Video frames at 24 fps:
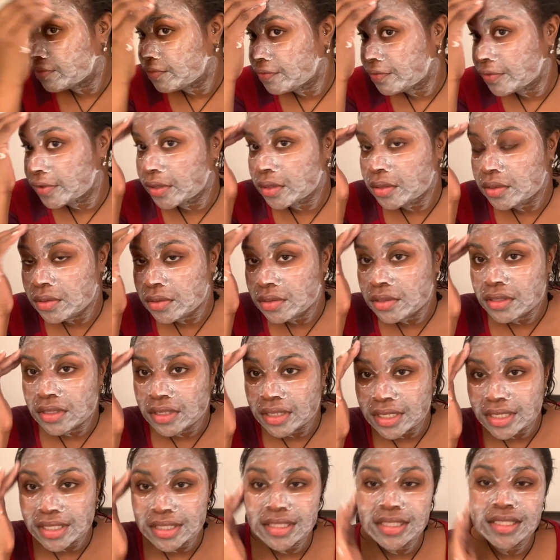feel
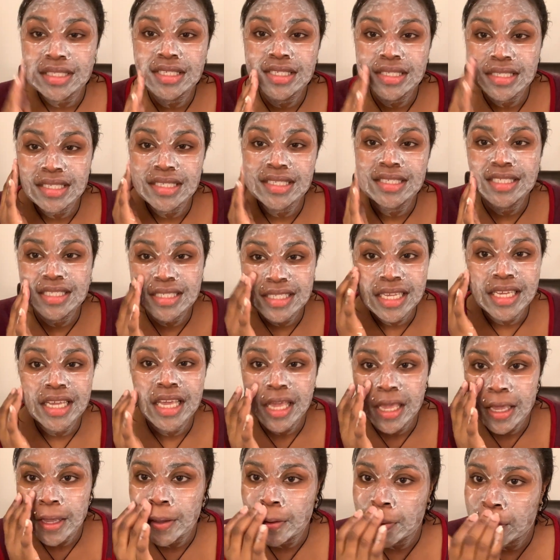it stinging.
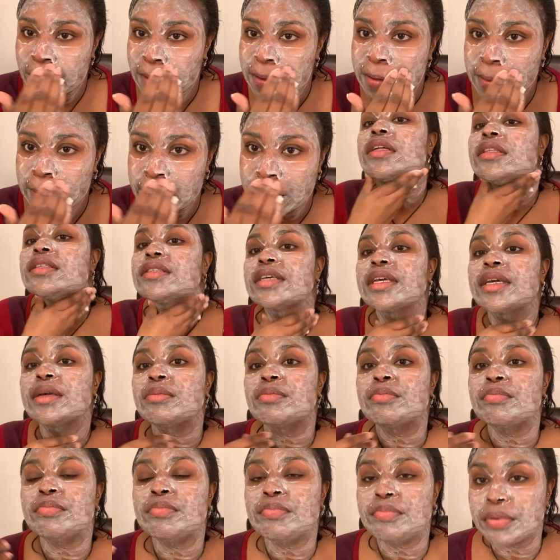It's like
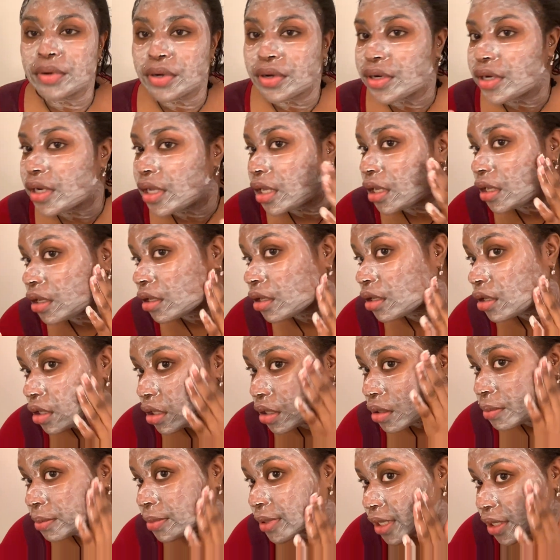burning,
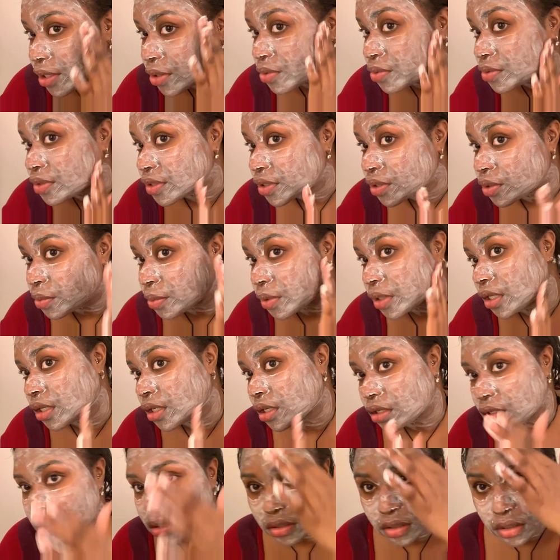but I know it's gonna work.
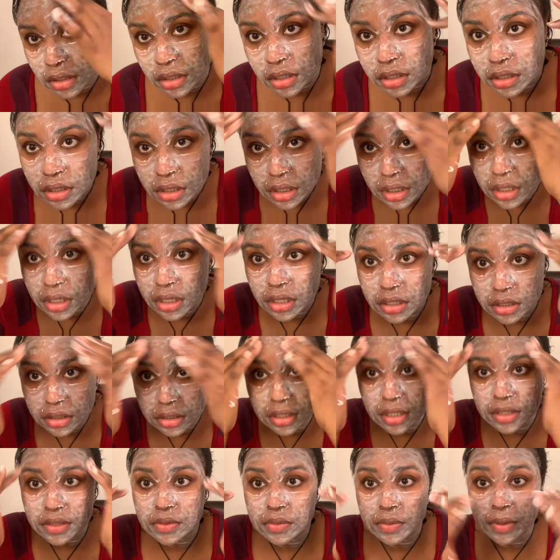
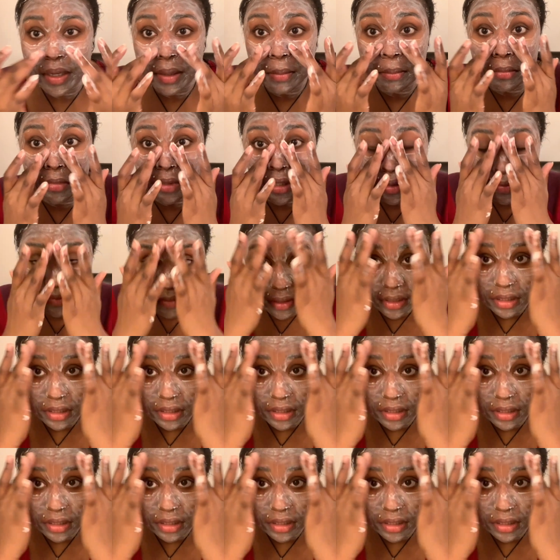That's why I'm loving